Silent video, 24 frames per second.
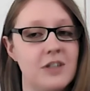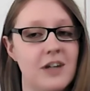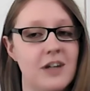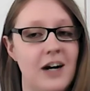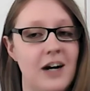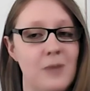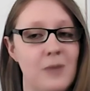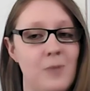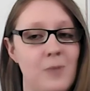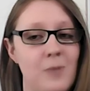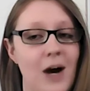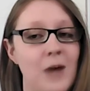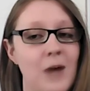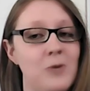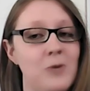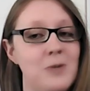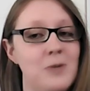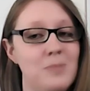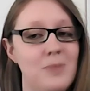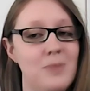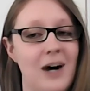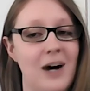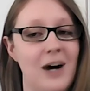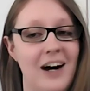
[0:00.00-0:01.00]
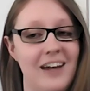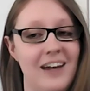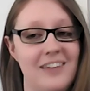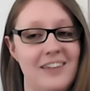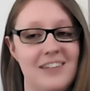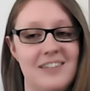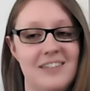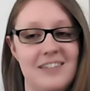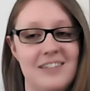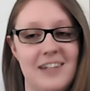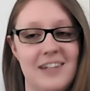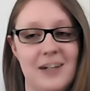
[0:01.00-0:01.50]
Um, I would buy
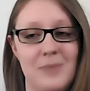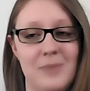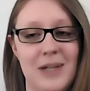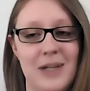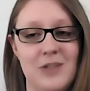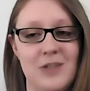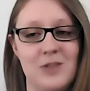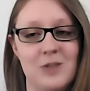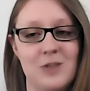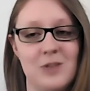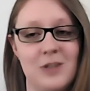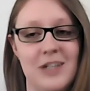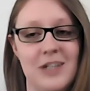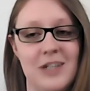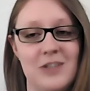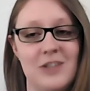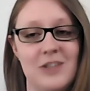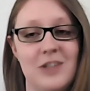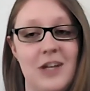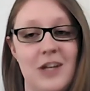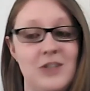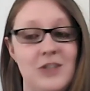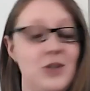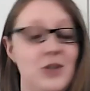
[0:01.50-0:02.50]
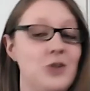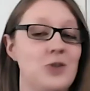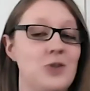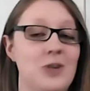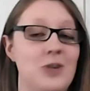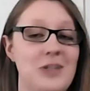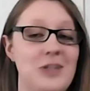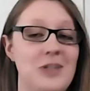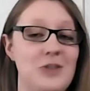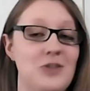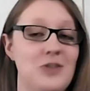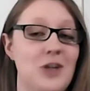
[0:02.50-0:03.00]
this um, as stories, as your
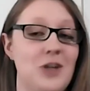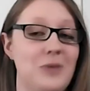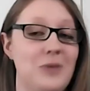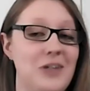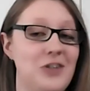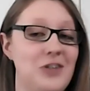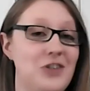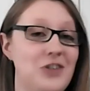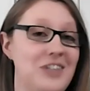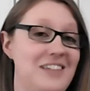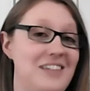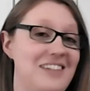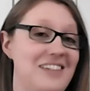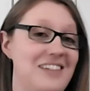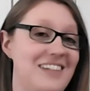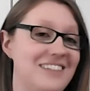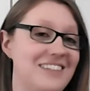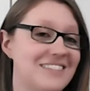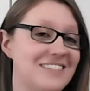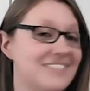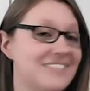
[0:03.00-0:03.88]
stories are so interesting.